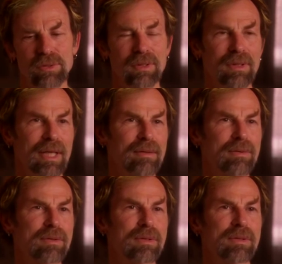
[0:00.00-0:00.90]
You can let the
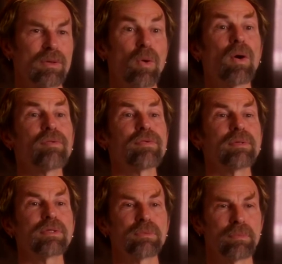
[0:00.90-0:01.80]

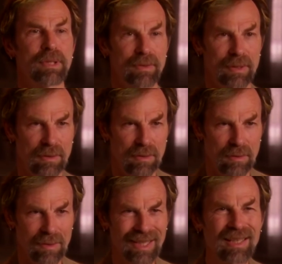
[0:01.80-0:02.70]
orphan
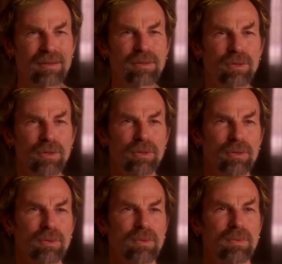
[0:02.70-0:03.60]
spirits into
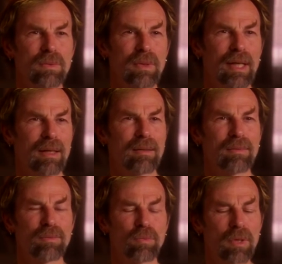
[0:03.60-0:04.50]
you
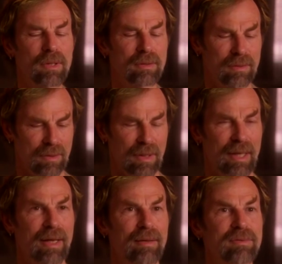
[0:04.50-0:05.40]
and work
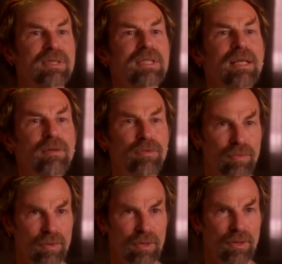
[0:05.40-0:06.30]
and sing
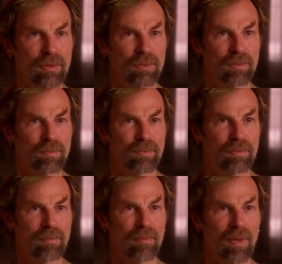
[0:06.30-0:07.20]
through you.
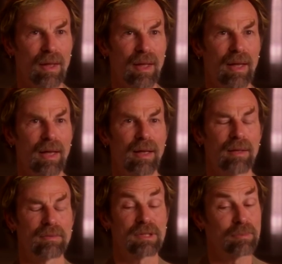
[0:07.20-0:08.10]

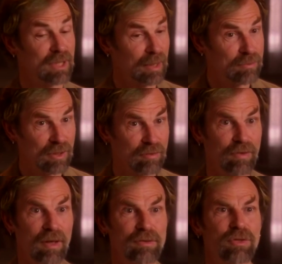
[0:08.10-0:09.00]
And sometimes it
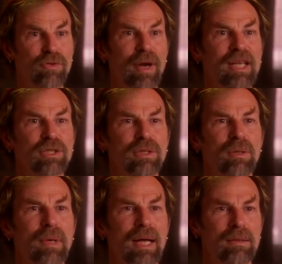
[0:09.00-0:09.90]
involves thrashing
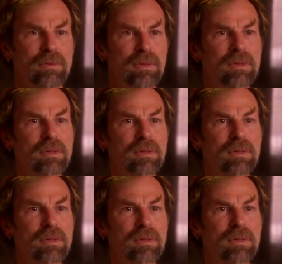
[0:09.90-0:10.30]
around.